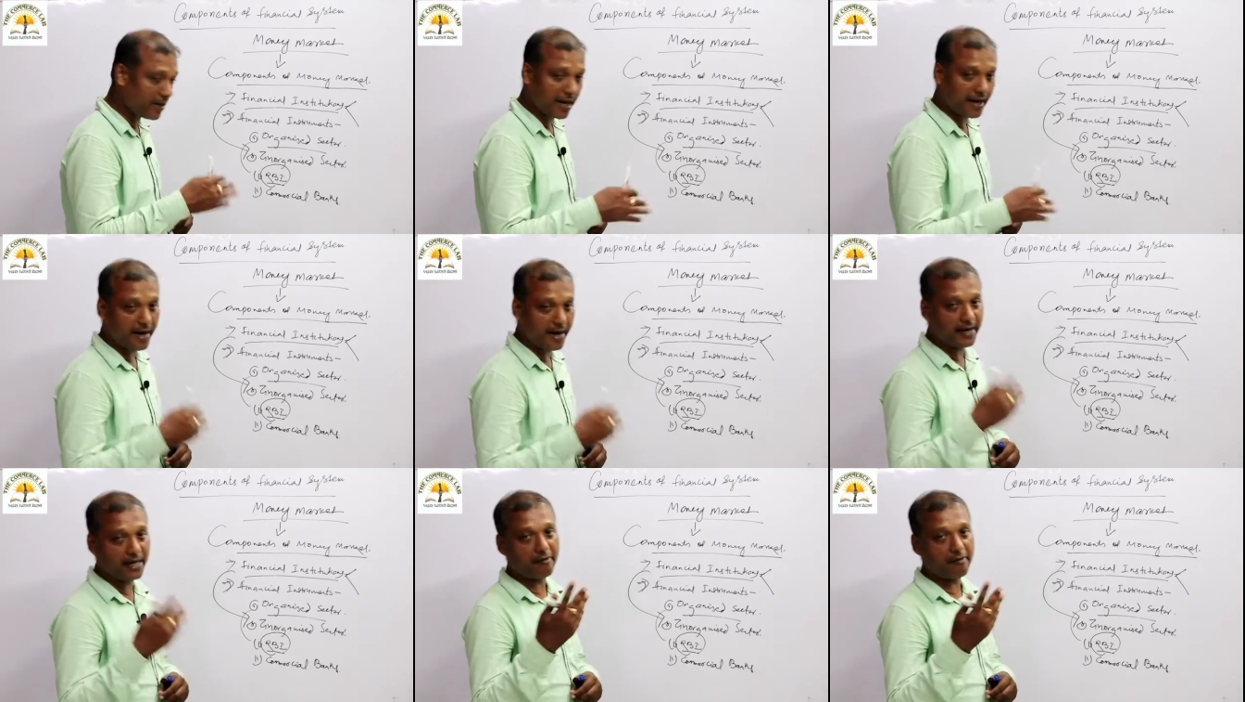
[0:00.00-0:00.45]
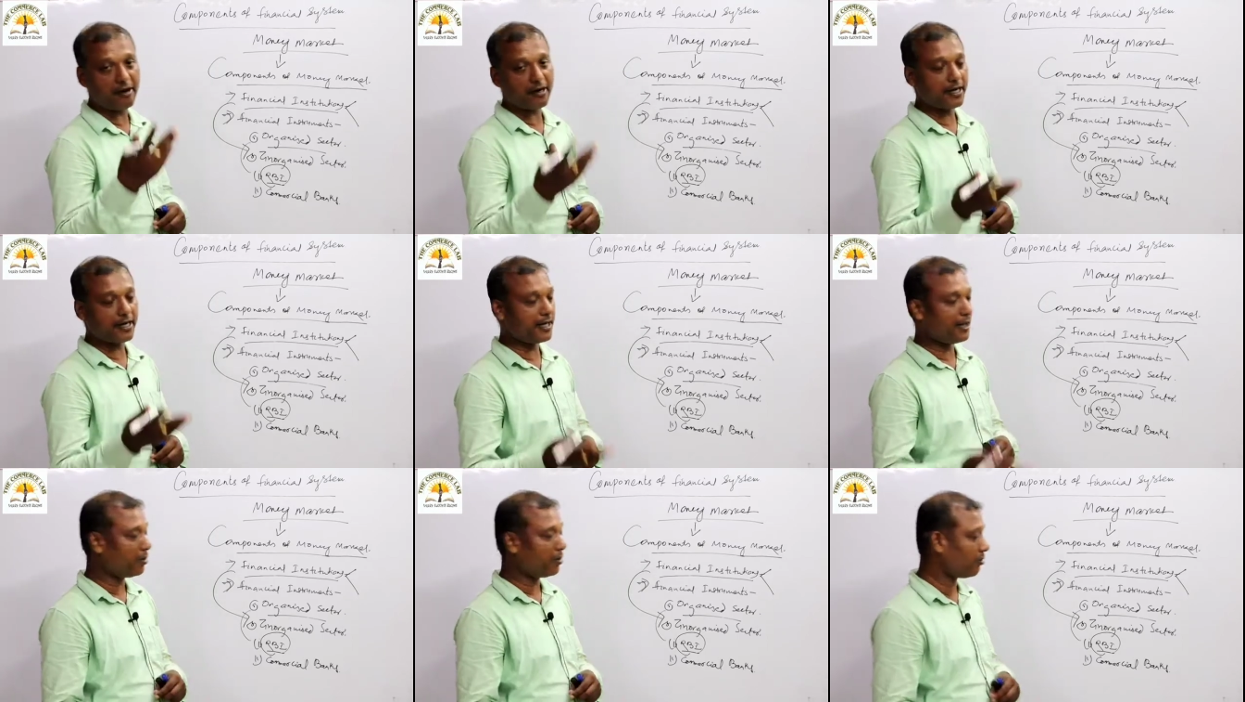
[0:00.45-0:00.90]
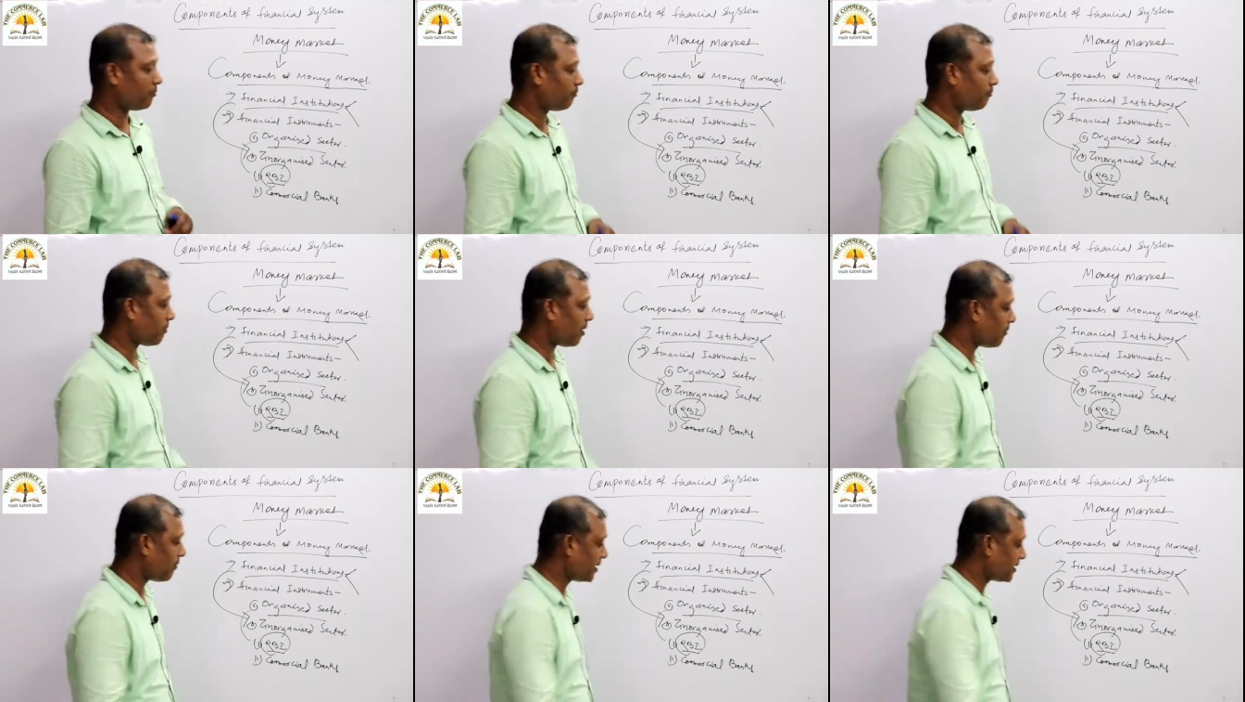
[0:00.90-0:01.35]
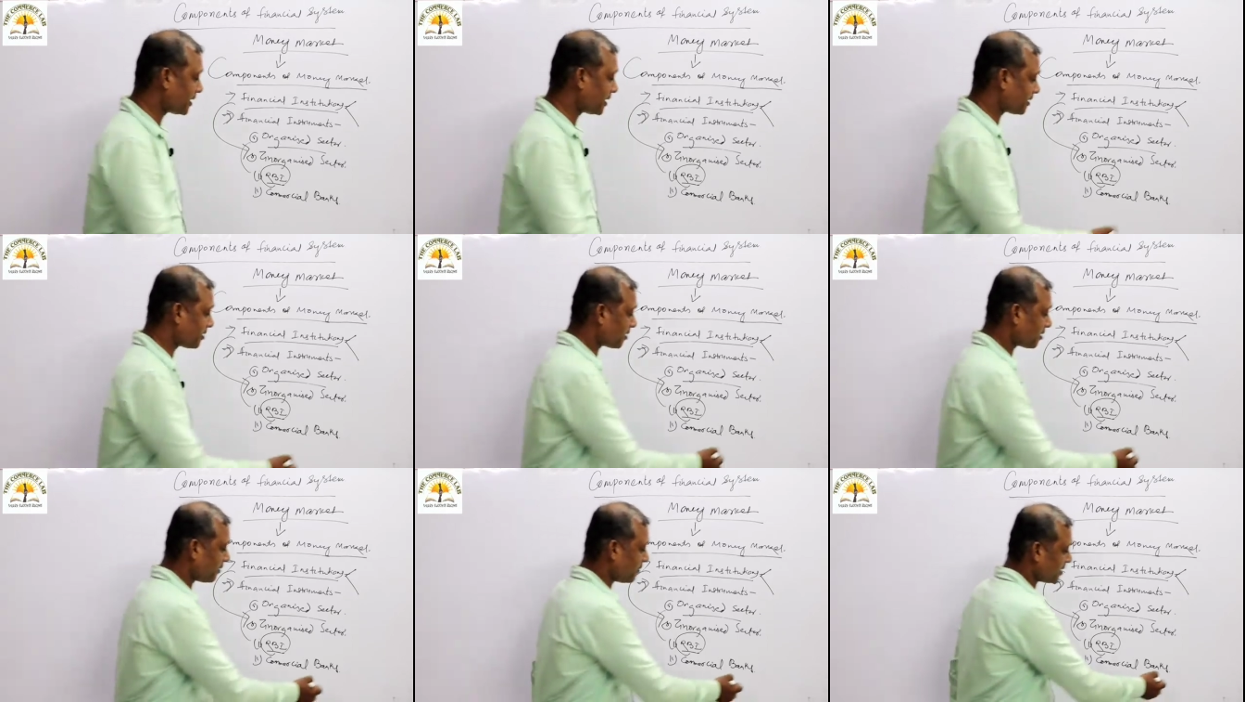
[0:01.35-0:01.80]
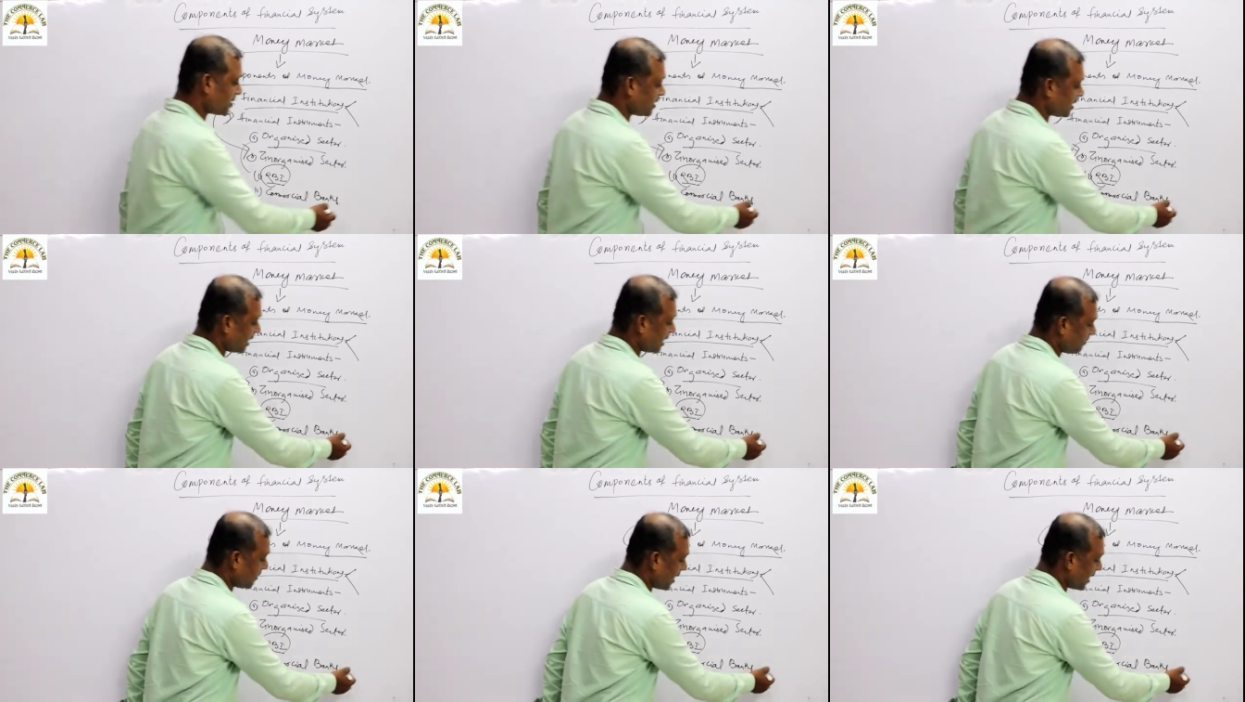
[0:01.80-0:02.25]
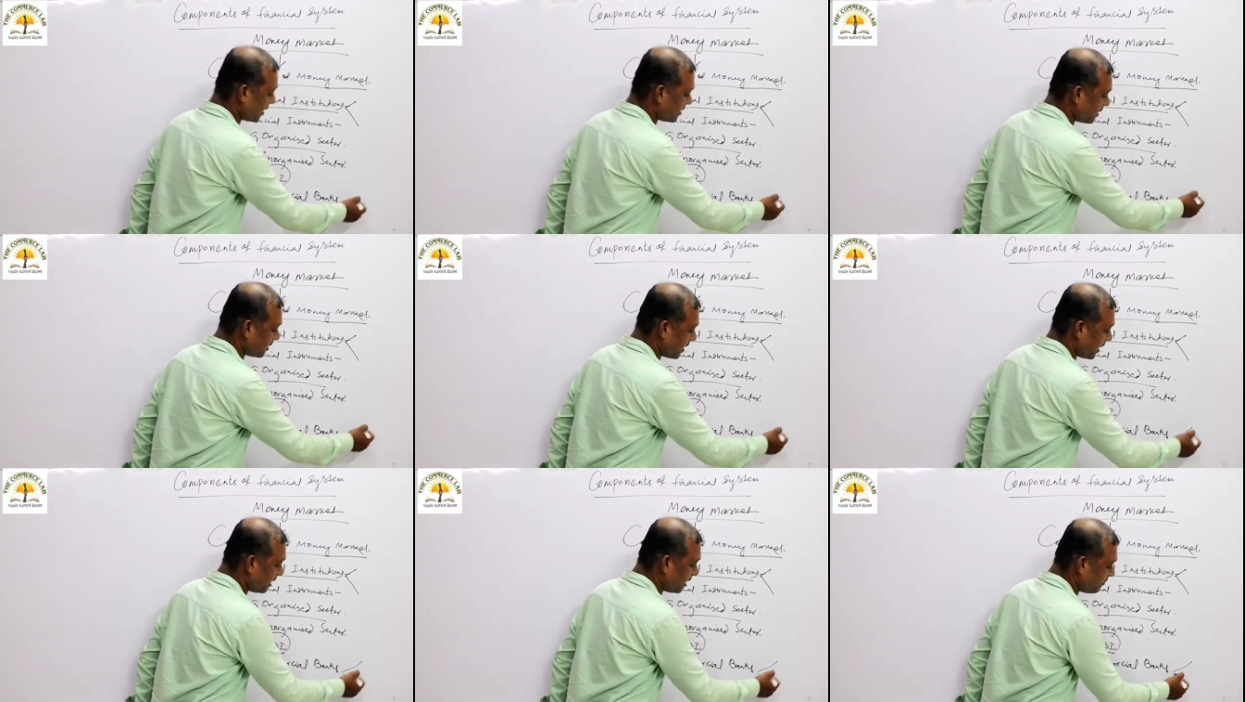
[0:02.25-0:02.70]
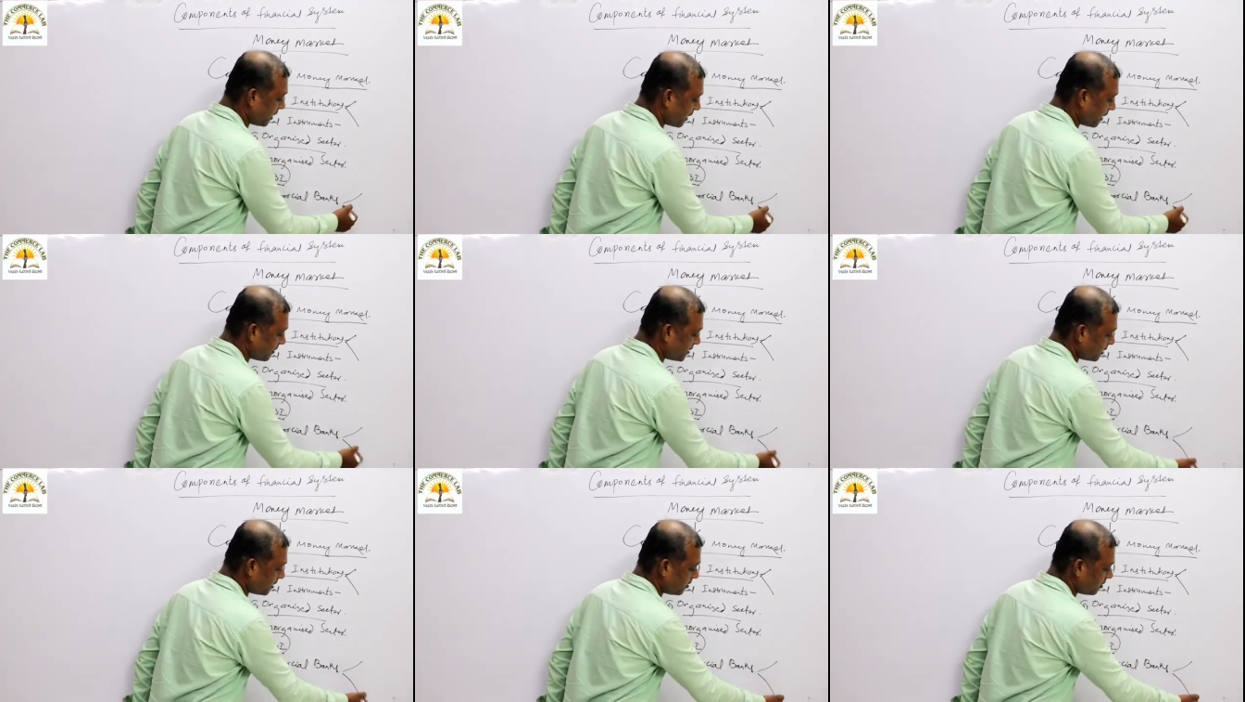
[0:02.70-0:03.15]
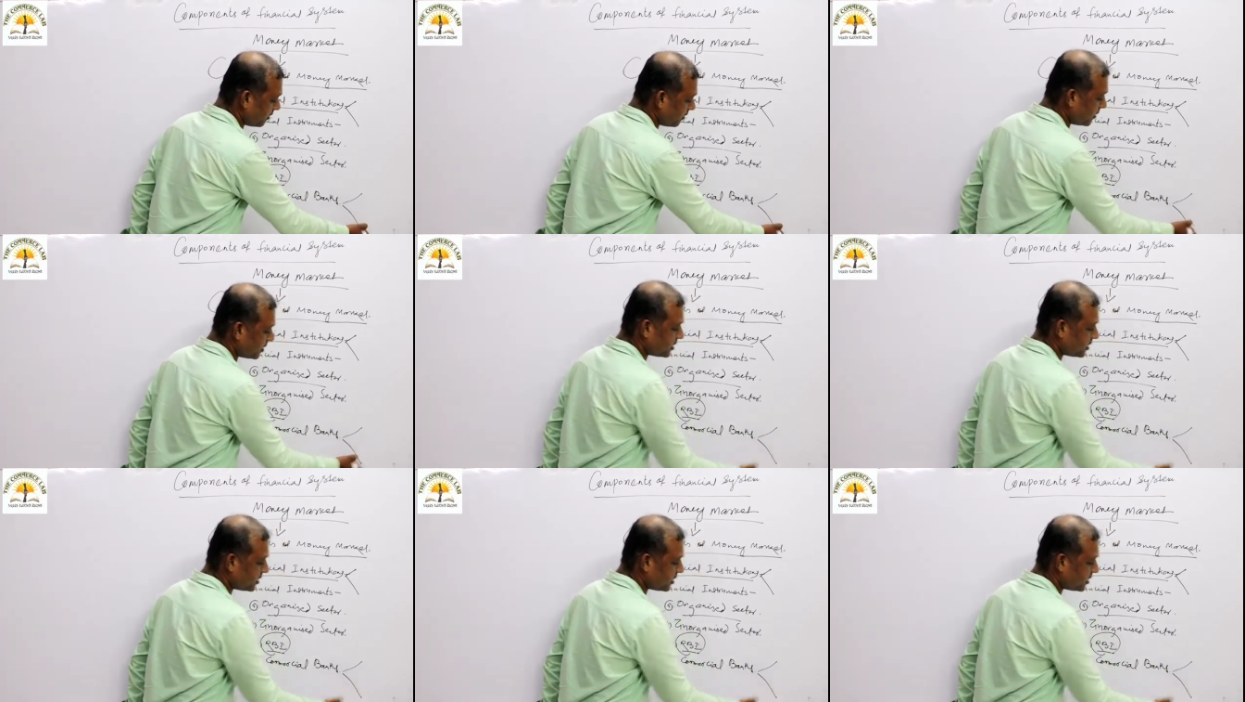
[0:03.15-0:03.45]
be again divided into public sector commercial banks and private sector